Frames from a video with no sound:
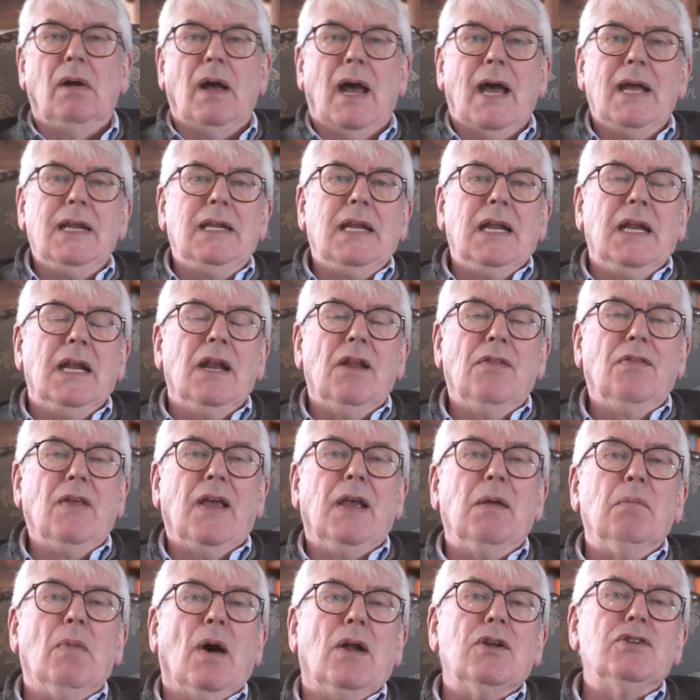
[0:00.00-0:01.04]
I didn't
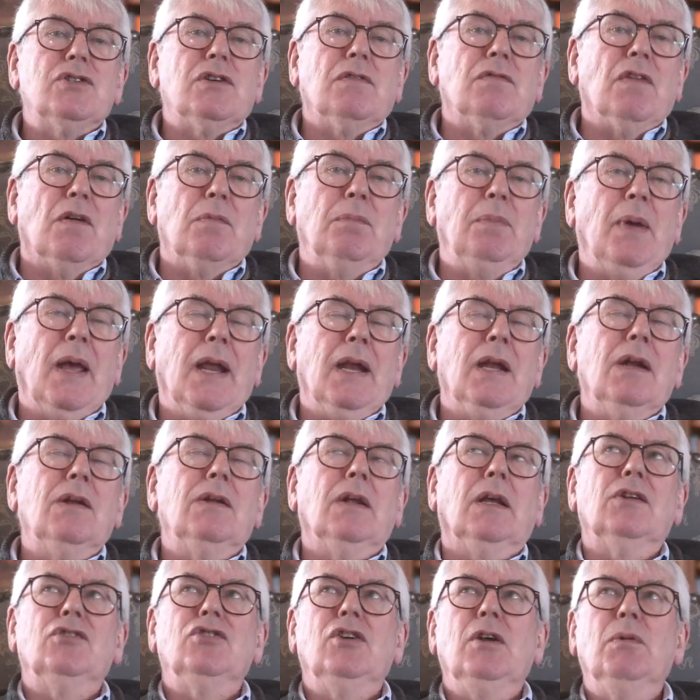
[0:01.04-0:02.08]
think much of a
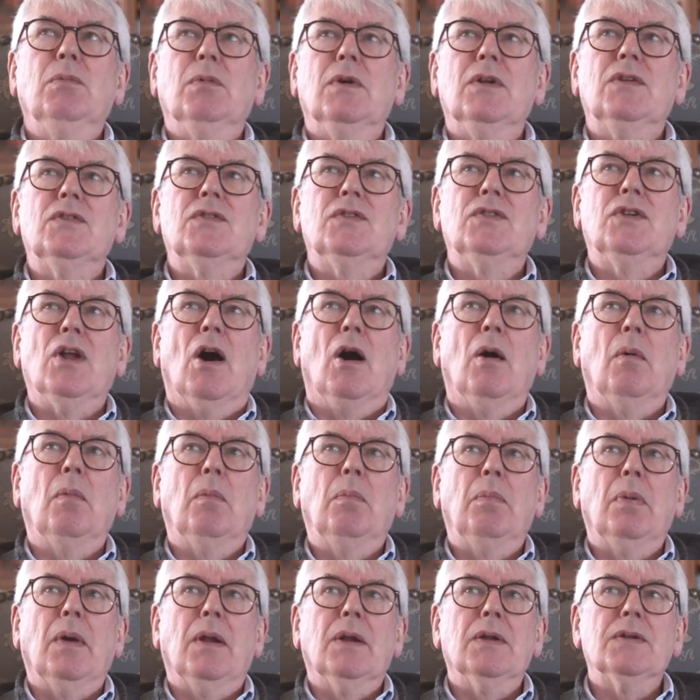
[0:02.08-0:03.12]
painting, she would stop
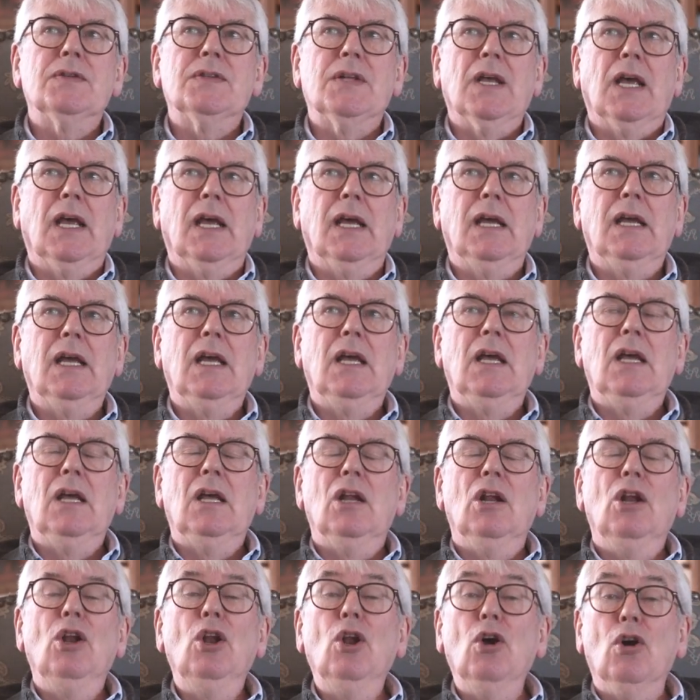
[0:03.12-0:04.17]
and say,
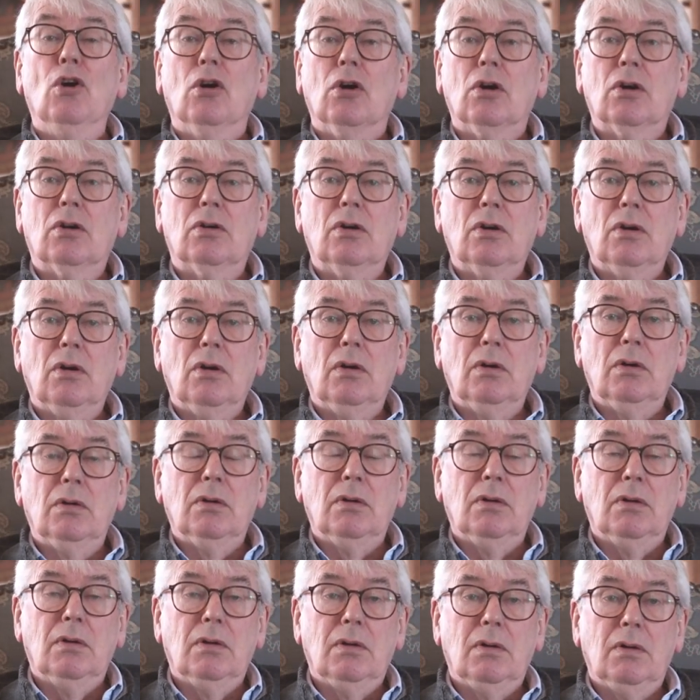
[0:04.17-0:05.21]
"Look,
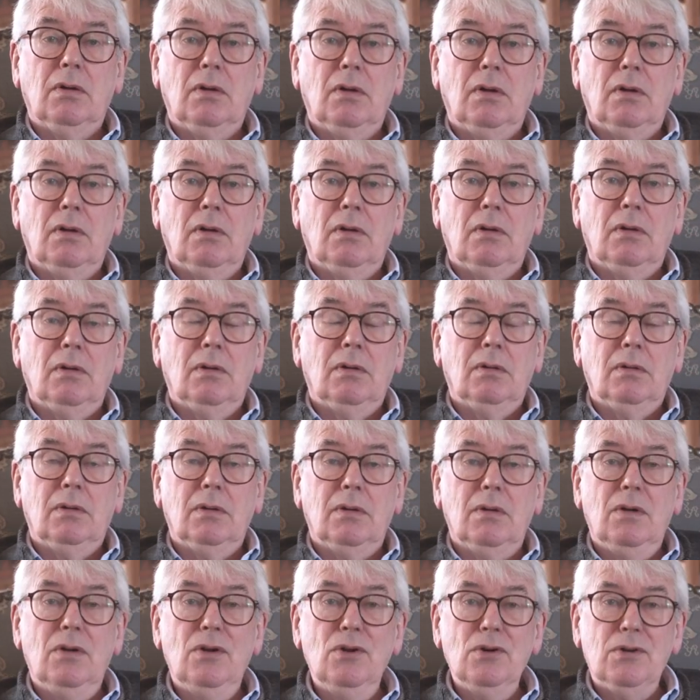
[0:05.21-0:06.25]

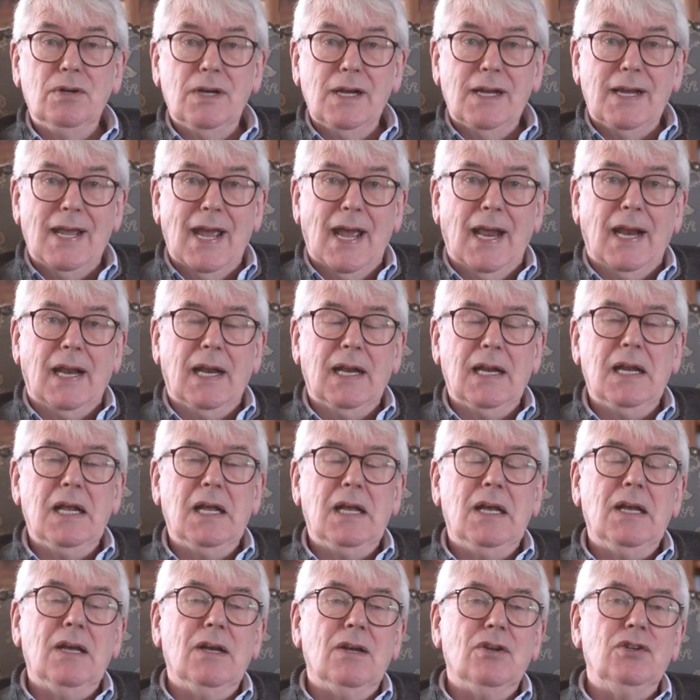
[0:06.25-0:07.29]
look again."
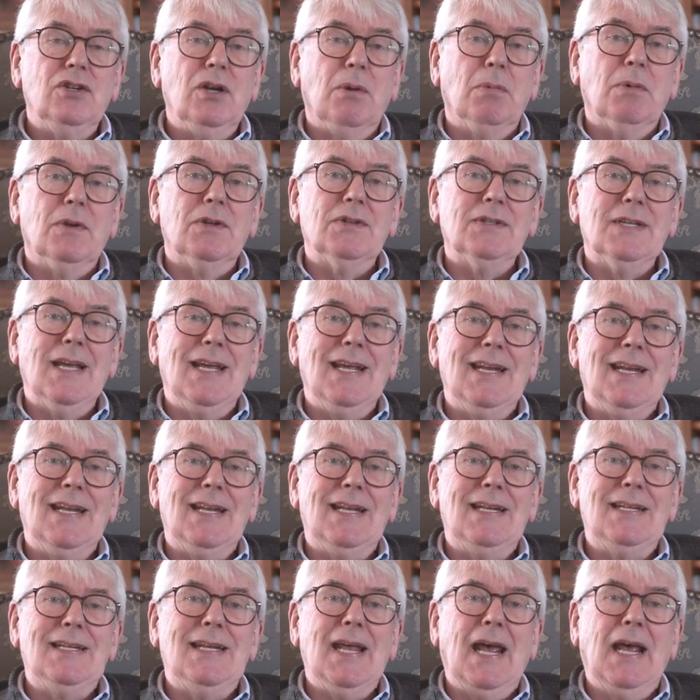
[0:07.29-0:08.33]
She would say,
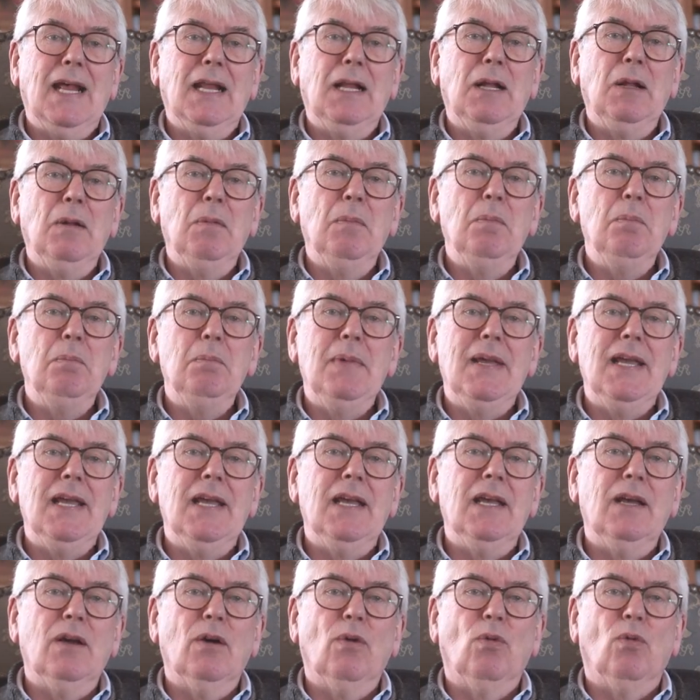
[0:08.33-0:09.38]
"Tell
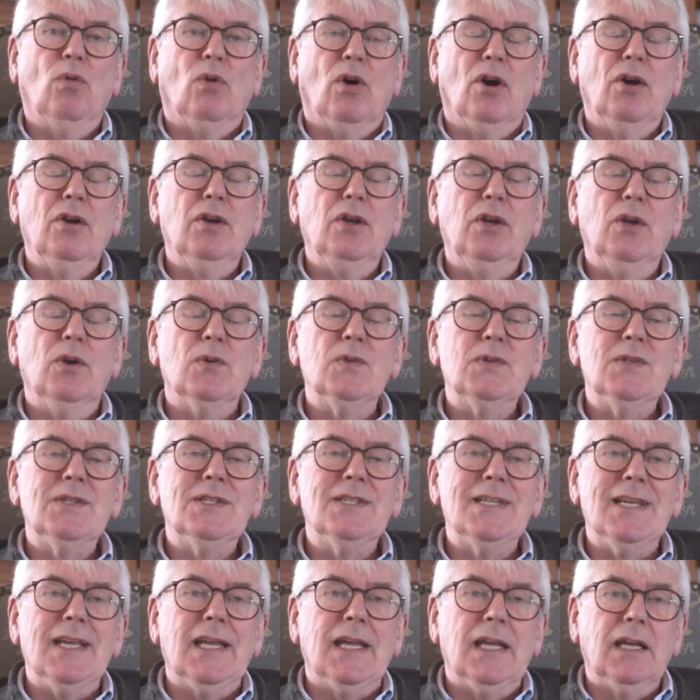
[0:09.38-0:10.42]
me what you
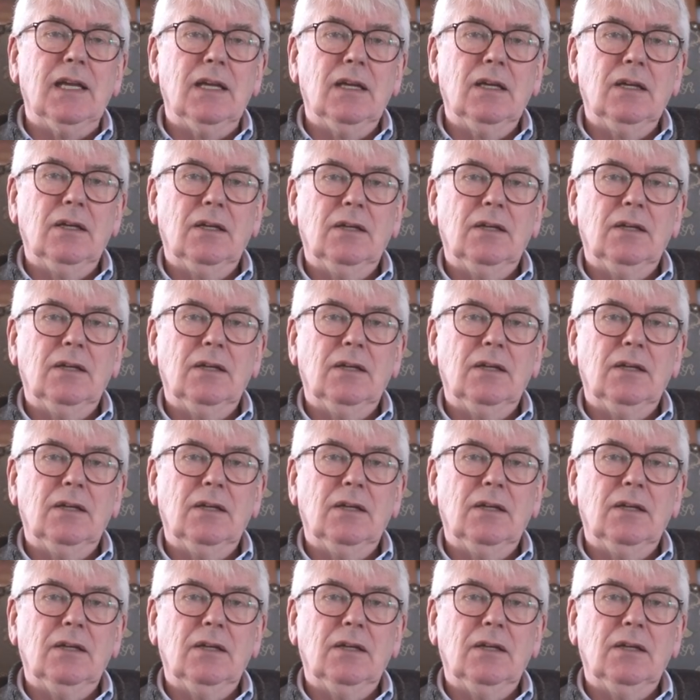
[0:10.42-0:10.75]
see.